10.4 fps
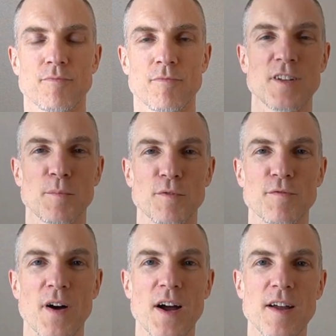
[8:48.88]
Number
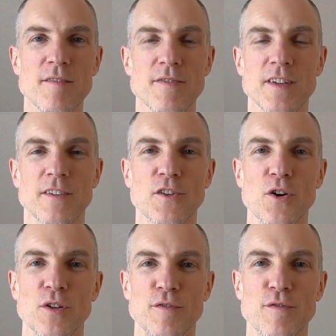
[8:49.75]
5 is
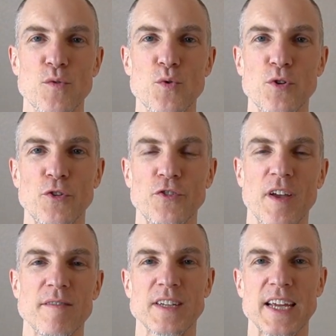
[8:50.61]
called
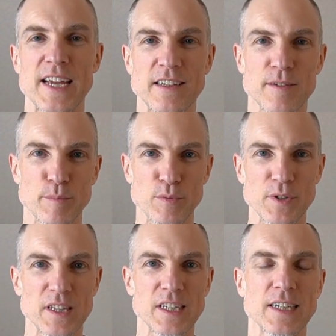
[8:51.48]
4-7-8
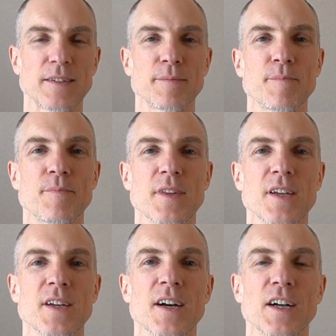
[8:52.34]
breathing.
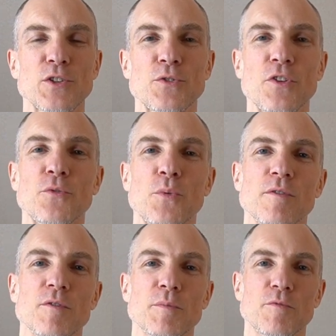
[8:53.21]
I learned this one
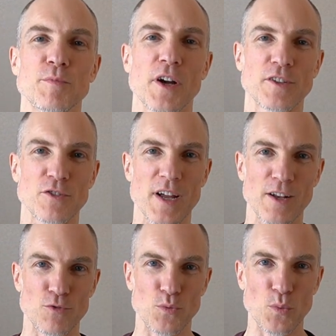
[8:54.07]
from Dr.
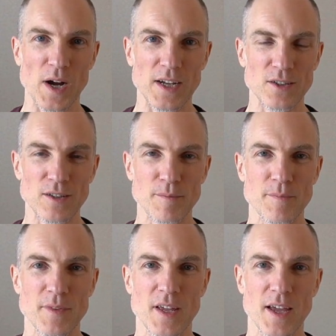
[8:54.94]
Andrew Weil,
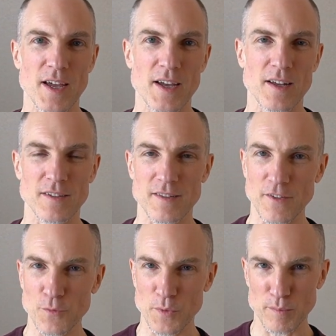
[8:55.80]
and in
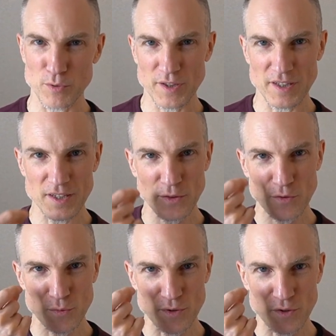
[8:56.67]
this we breathe in
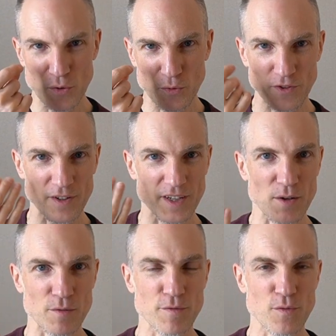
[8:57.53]
through the nose on a
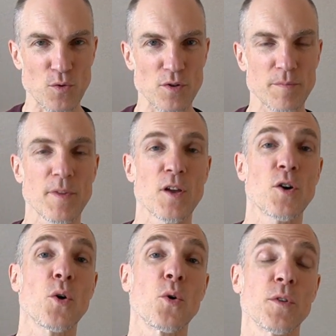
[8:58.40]
count of 4,
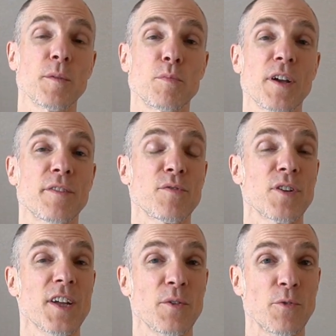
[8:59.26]
hold the breath for
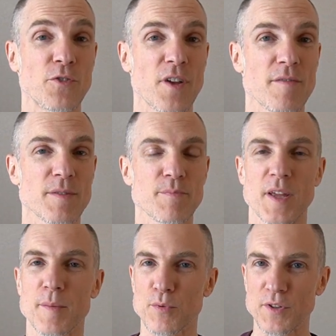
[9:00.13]
a count of 7,
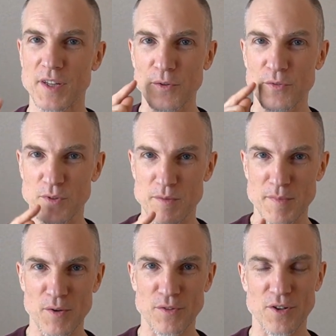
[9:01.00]
and breathe out through the
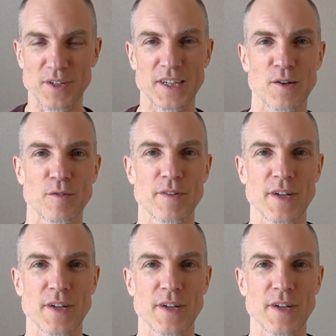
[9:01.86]
mouth on a count of